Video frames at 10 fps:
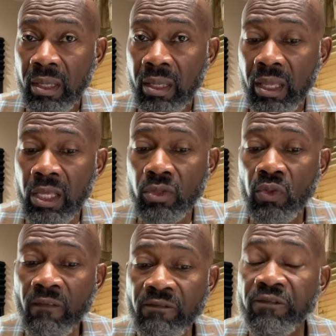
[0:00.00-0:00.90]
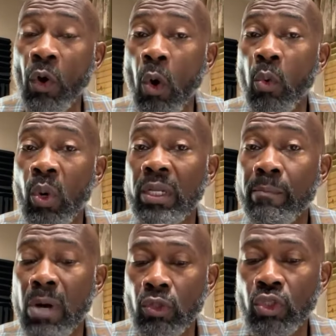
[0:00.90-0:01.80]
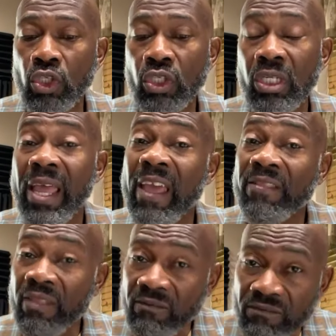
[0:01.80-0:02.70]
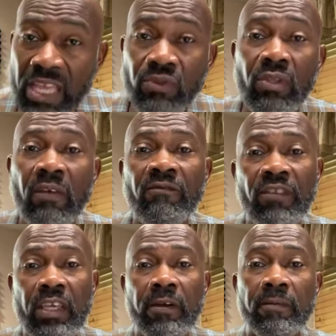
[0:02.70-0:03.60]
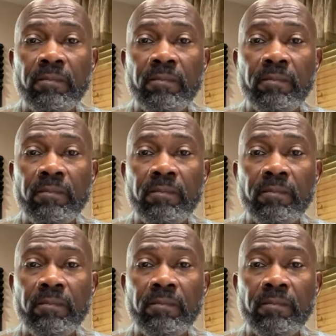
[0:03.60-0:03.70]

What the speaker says: is forward motion in the face of fear.